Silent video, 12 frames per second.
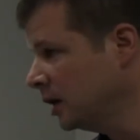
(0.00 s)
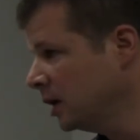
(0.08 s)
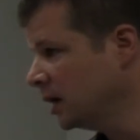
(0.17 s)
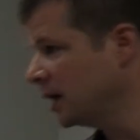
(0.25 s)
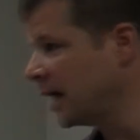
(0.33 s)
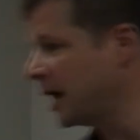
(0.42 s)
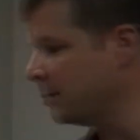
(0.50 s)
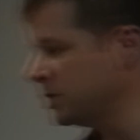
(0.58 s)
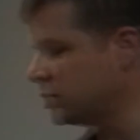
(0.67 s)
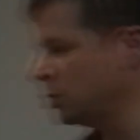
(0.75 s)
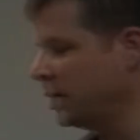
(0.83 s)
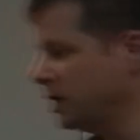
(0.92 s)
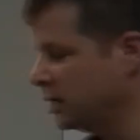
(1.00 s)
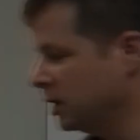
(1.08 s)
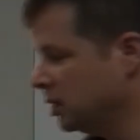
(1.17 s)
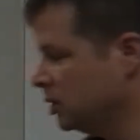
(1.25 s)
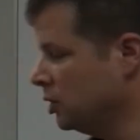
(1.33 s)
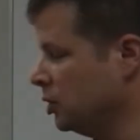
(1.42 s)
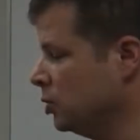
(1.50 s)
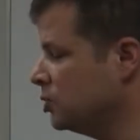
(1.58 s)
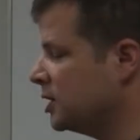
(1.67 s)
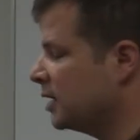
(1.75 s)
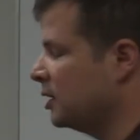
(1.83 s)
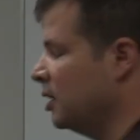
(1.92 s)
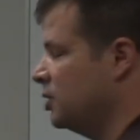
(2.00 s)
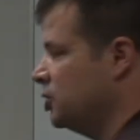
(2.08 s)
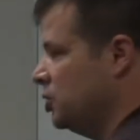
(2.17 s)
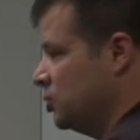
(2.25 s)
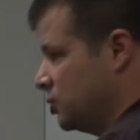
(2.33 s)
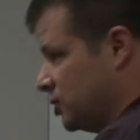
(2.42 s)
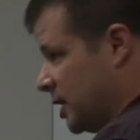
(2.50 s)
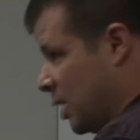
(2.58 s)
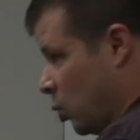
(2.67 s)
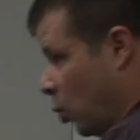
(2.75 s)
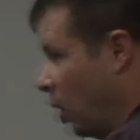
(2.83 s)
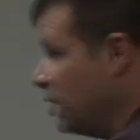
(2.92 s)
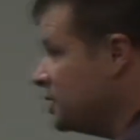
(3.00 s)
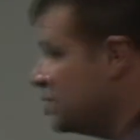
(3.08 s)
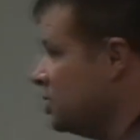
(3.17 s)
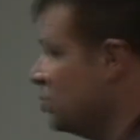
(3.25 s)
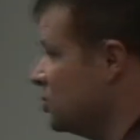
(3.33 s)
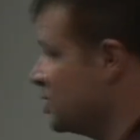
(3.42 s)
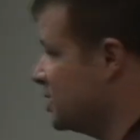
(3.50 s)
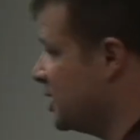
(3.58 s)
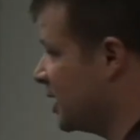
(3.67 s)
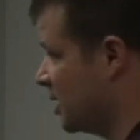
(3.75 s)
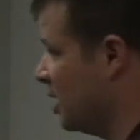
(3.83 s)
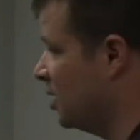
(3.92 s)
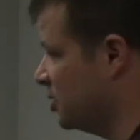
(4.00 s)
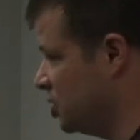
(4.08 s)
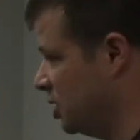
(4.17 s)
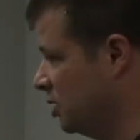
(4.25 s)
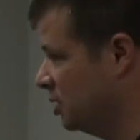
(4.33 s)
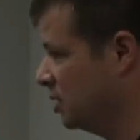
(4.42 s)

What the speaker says: A gap between new technology users that want to use the technology